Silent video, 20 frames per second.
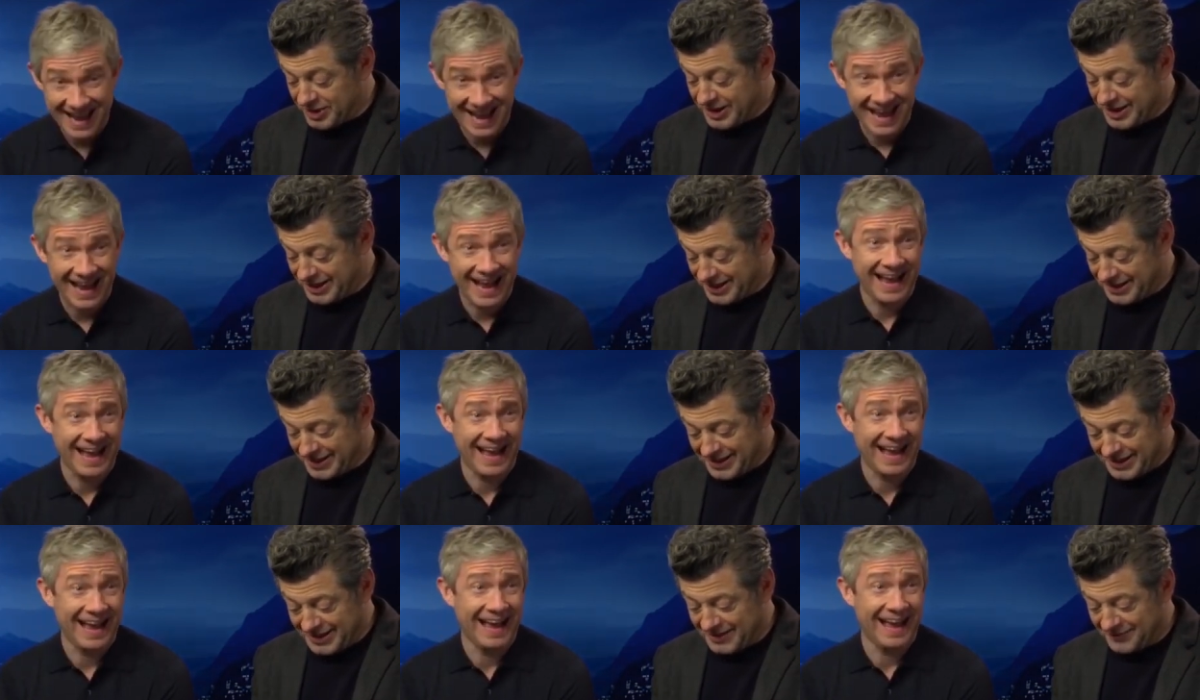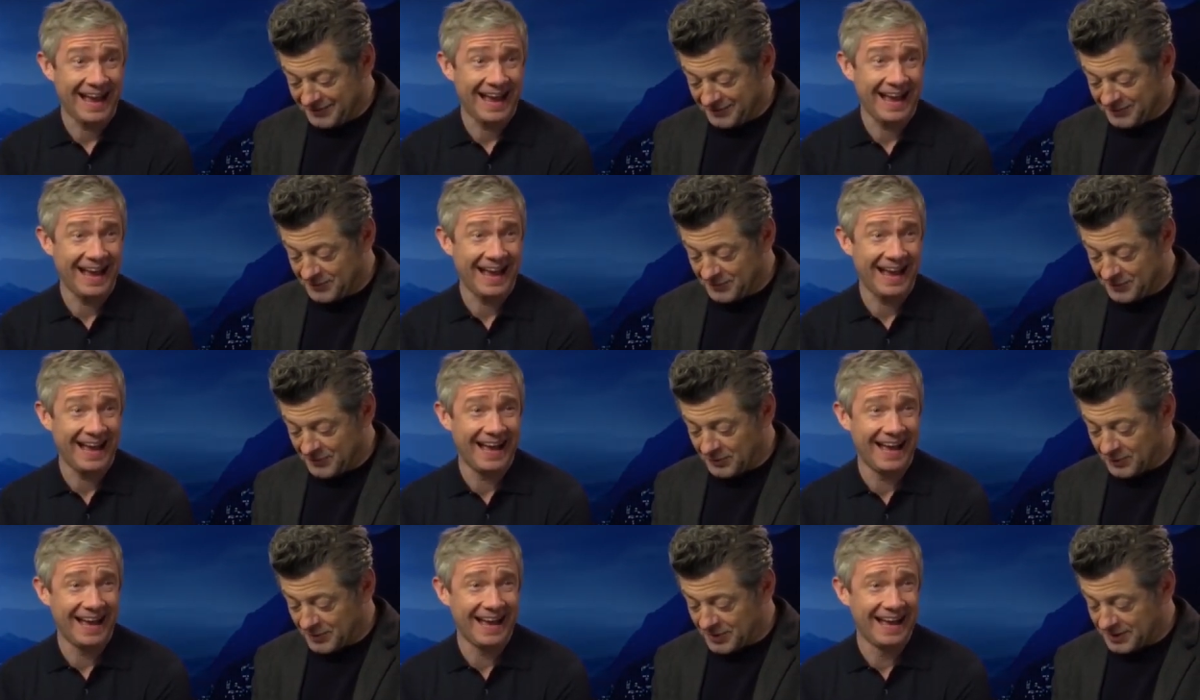Speaker 1: really?
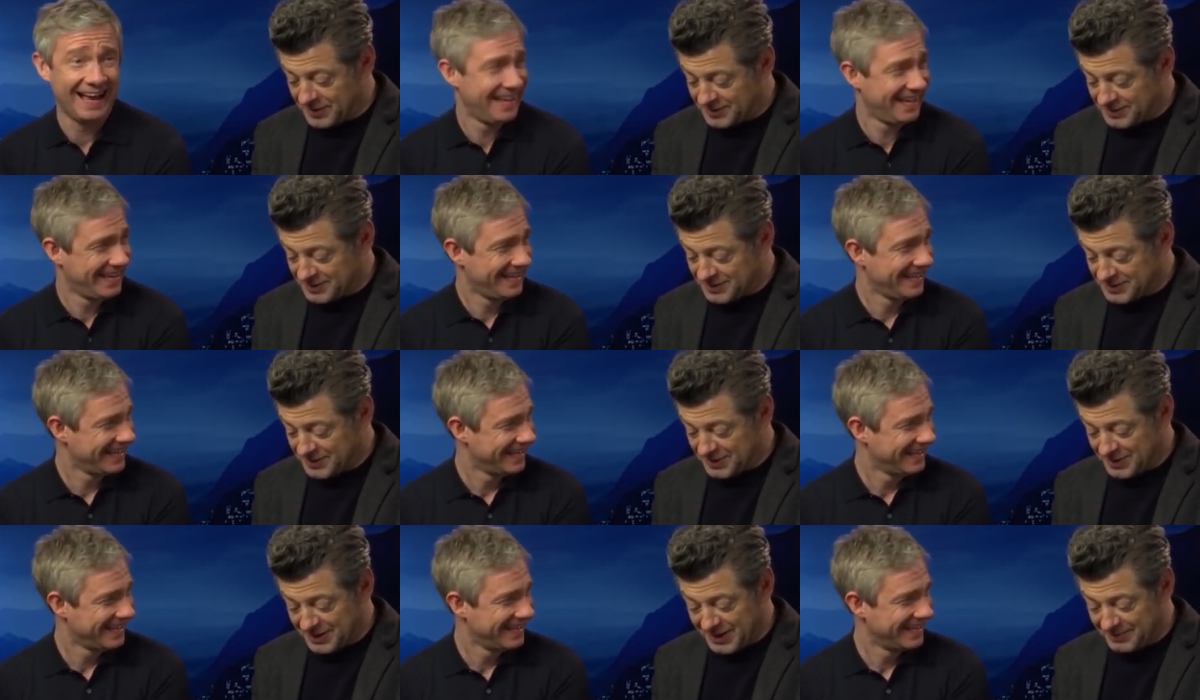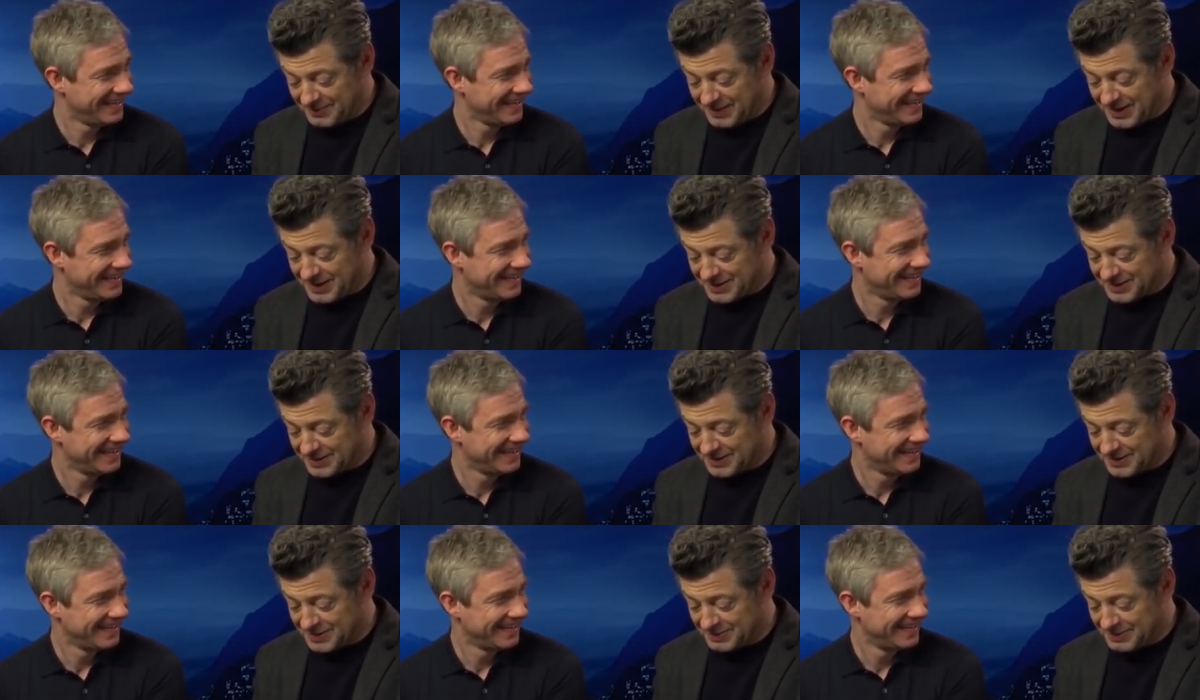Even ones that
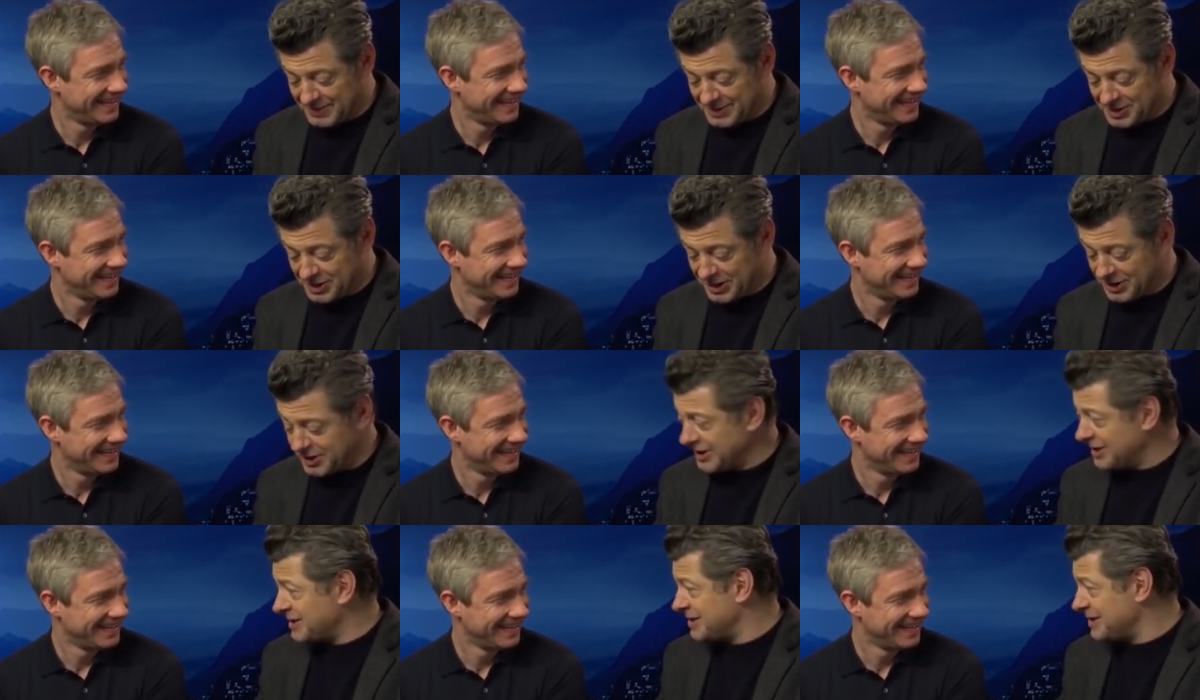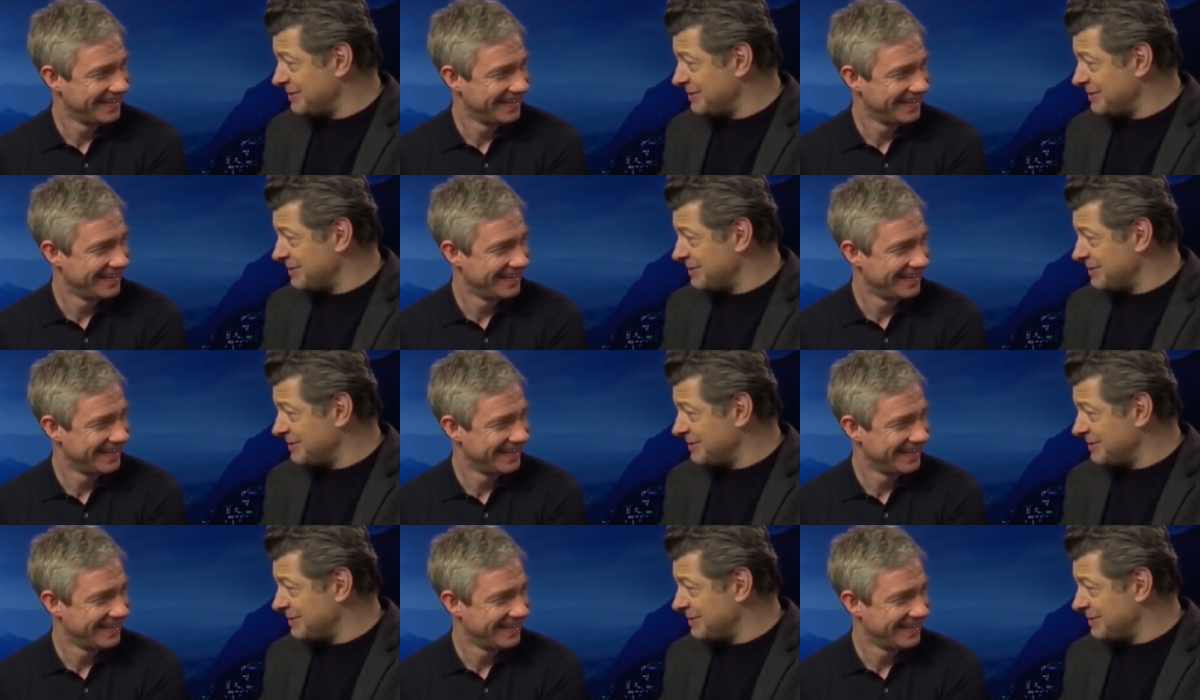meant uh, to be gently